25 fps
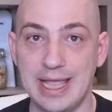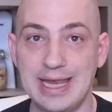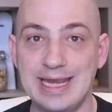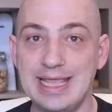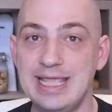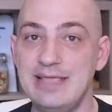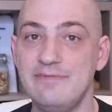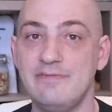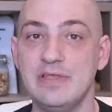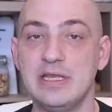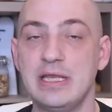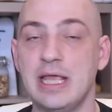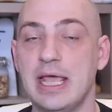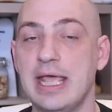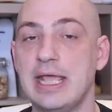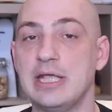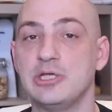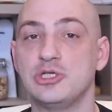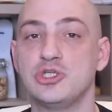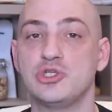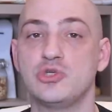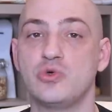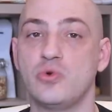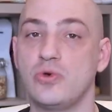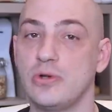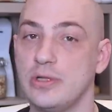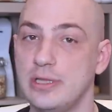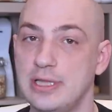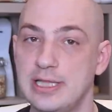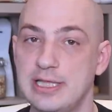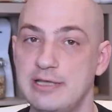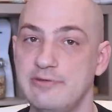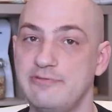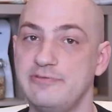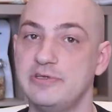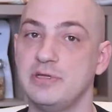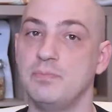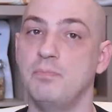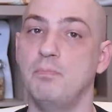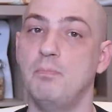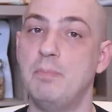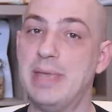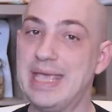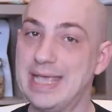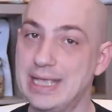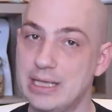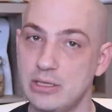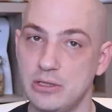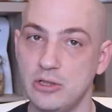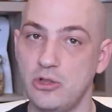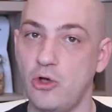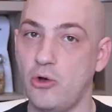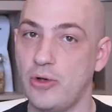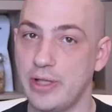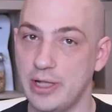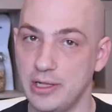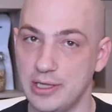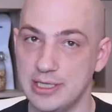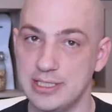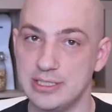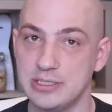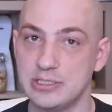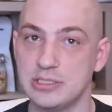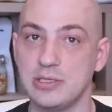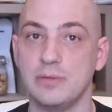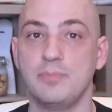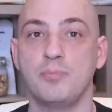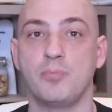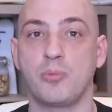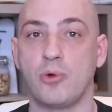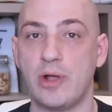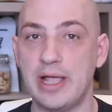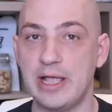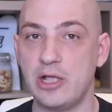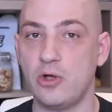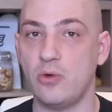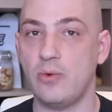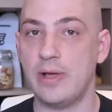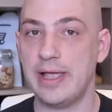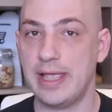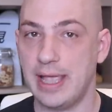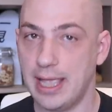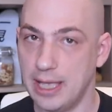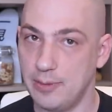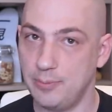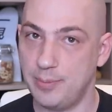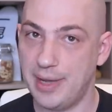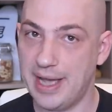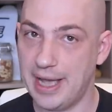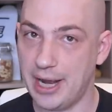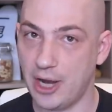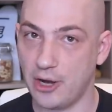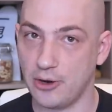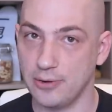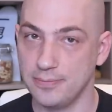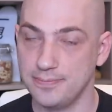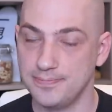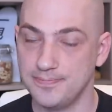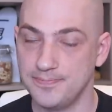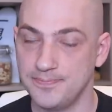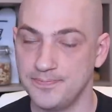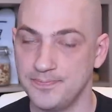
and even a short-lived Ming loyalist breakaway empire.